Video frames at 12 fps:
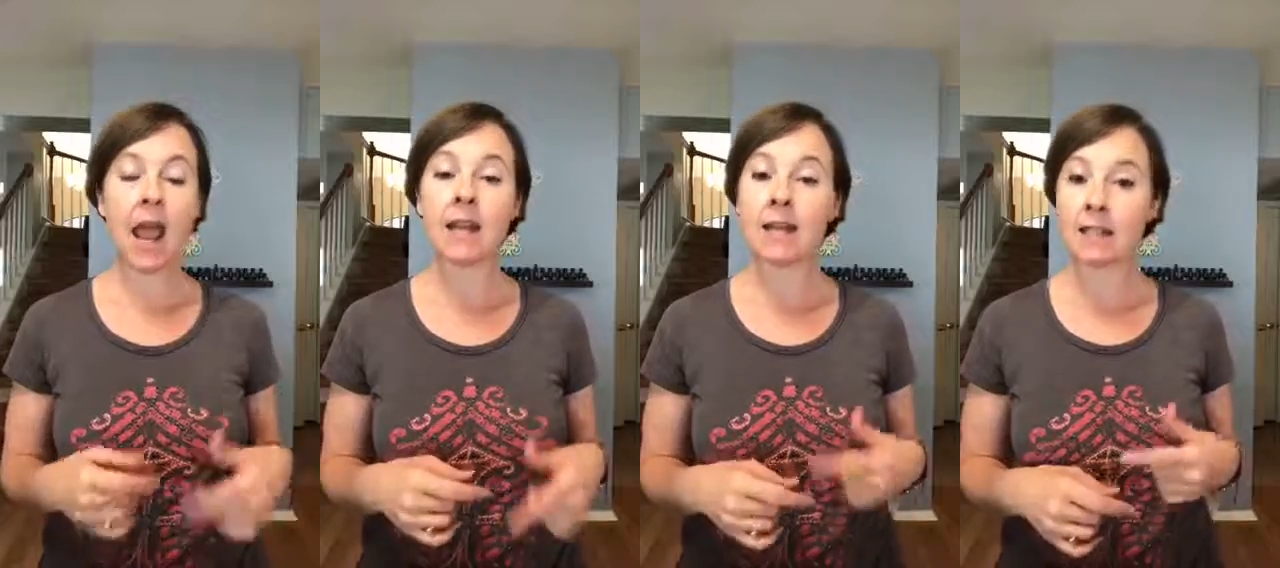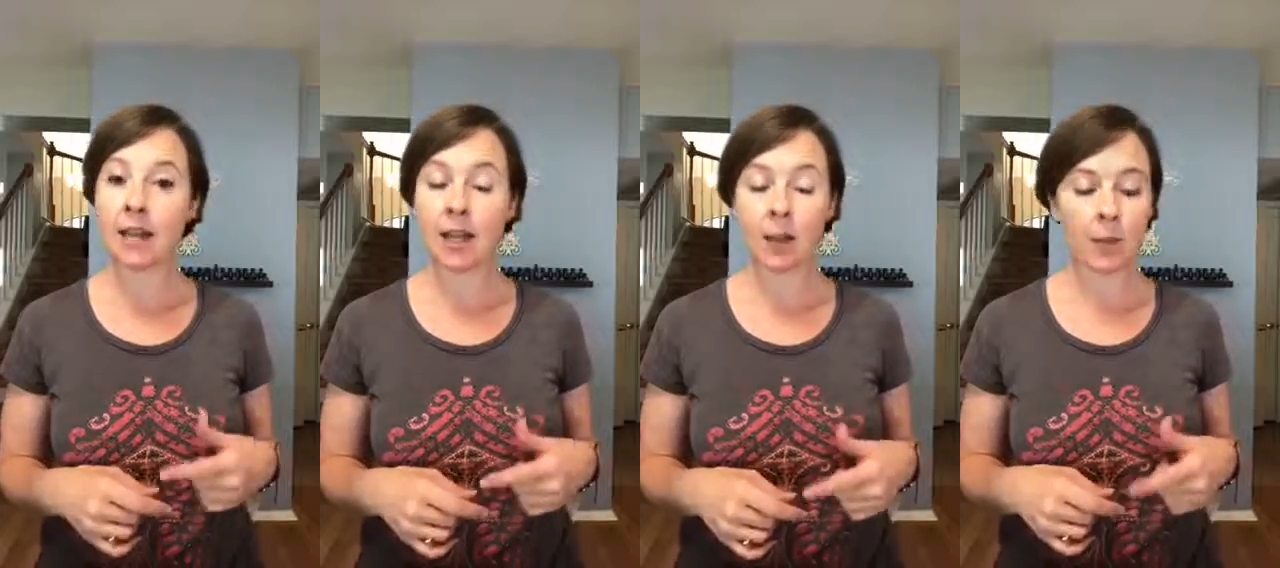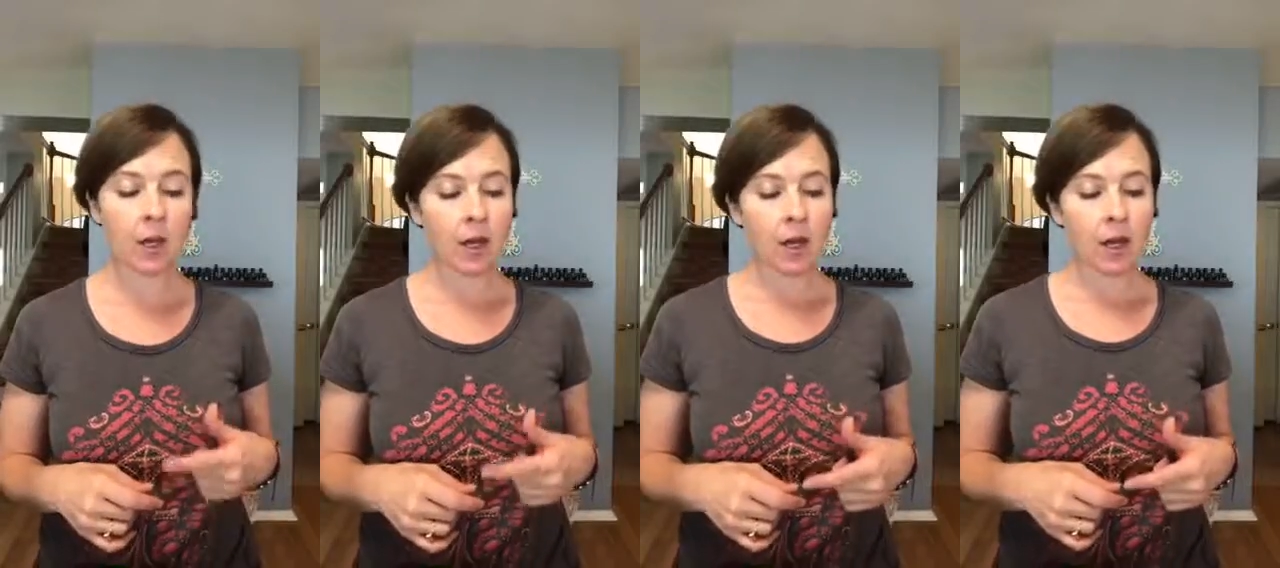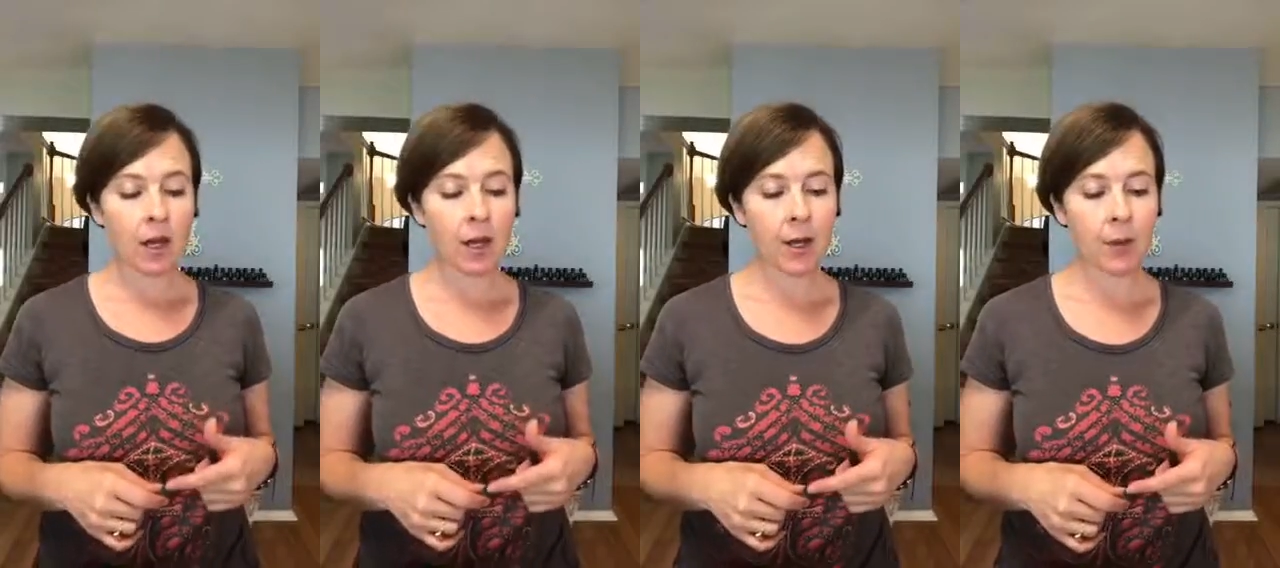anytime
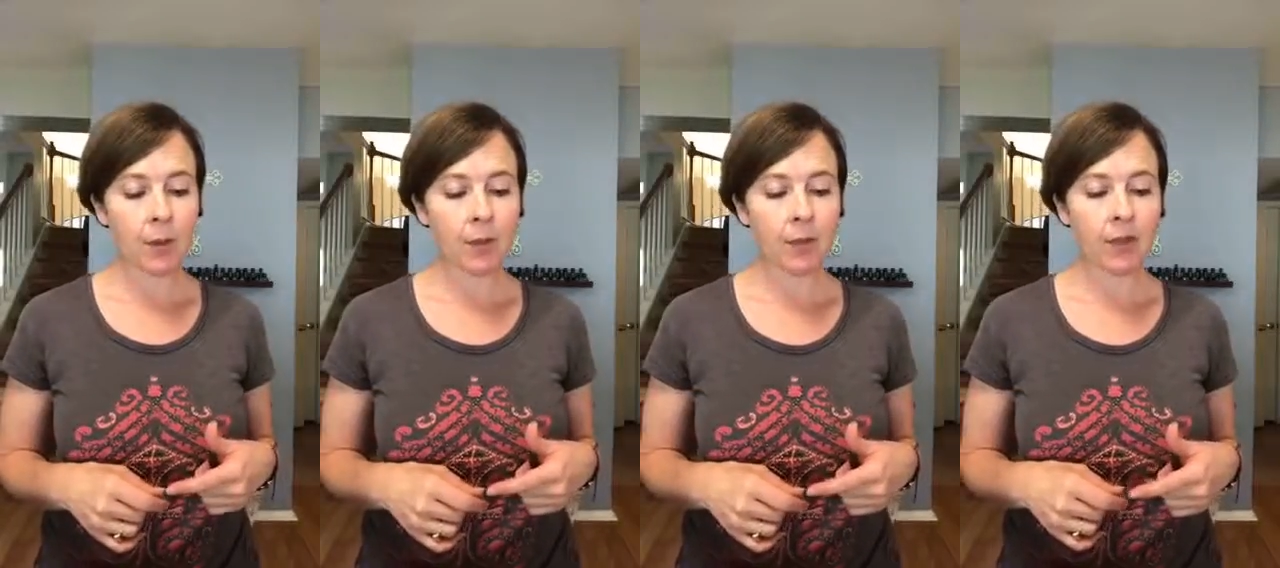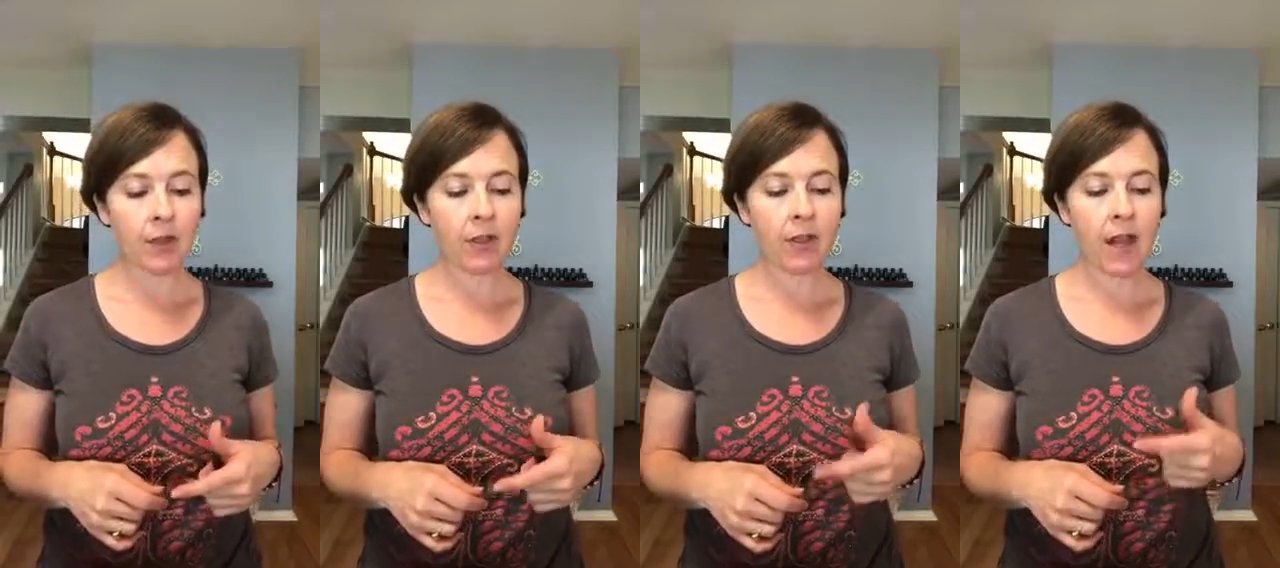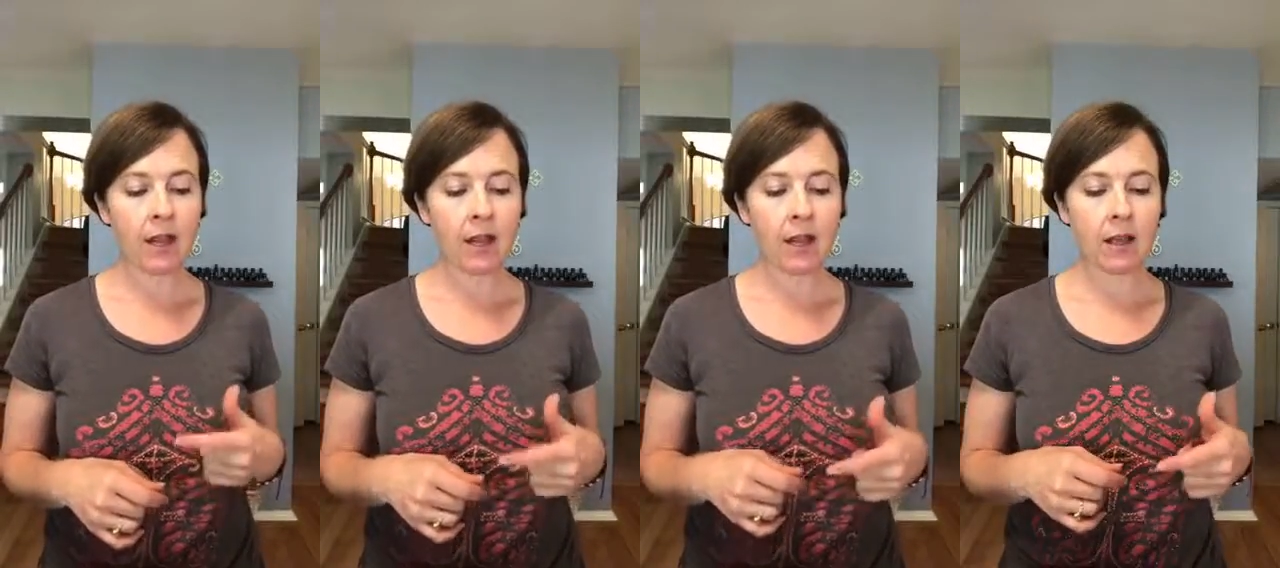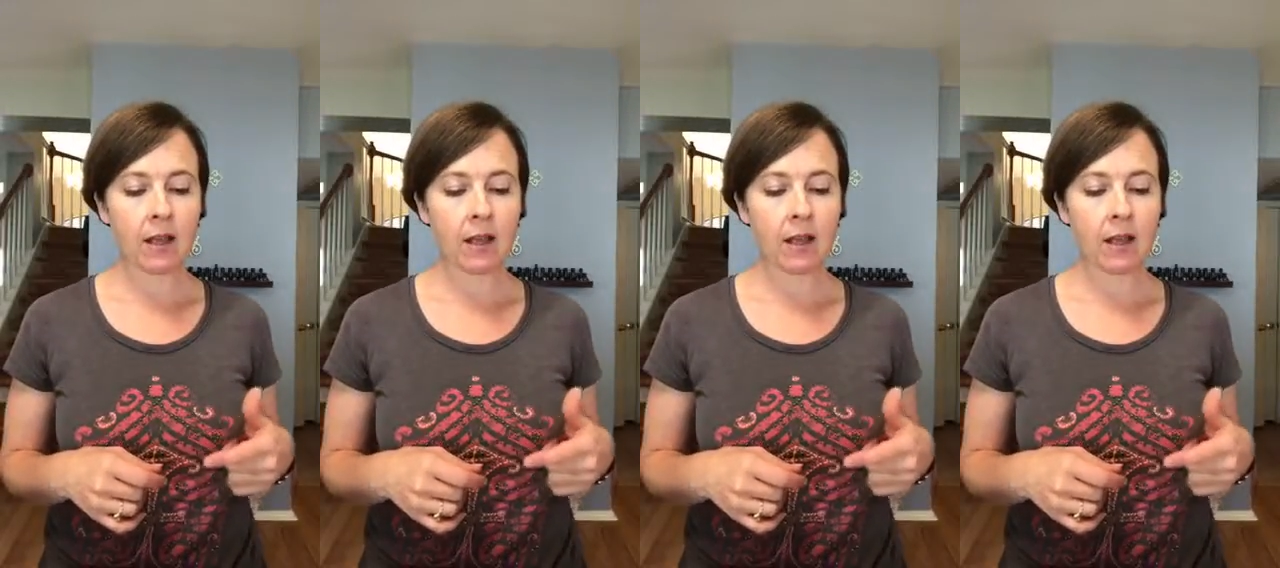that